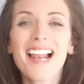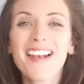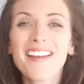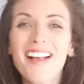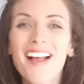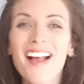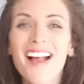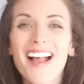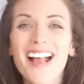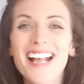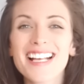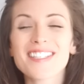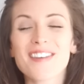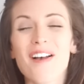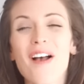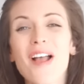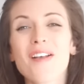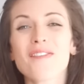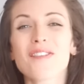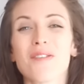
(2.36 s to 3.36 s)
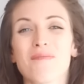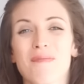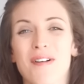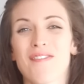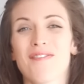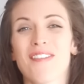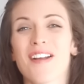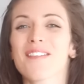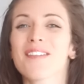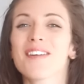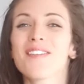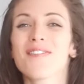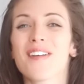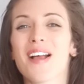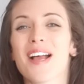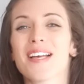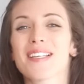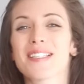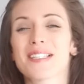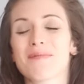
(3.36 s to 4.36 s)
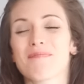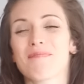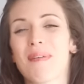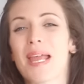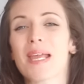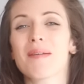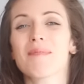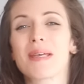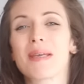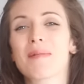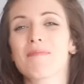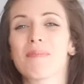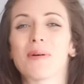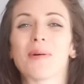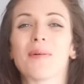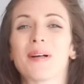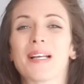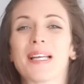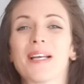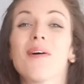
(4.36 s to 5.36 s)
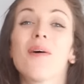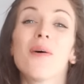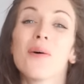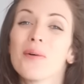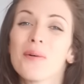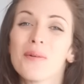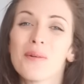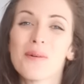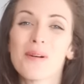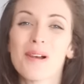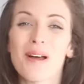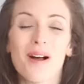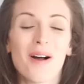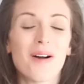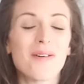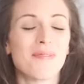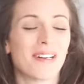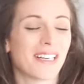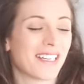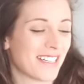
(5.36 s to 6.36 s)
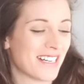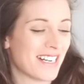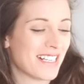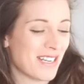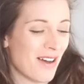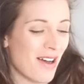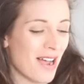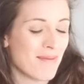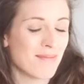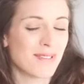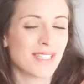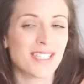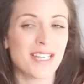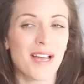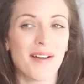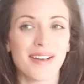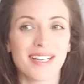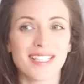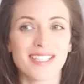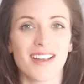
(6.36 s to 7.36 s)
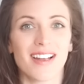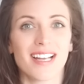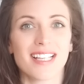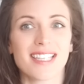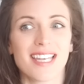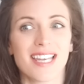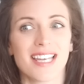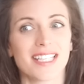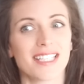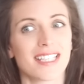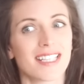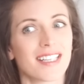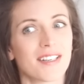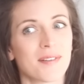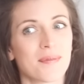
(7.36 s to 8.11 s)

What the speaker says: Hello guys, I've got my very first baby boy home. Oh my goodness, I'm so excited.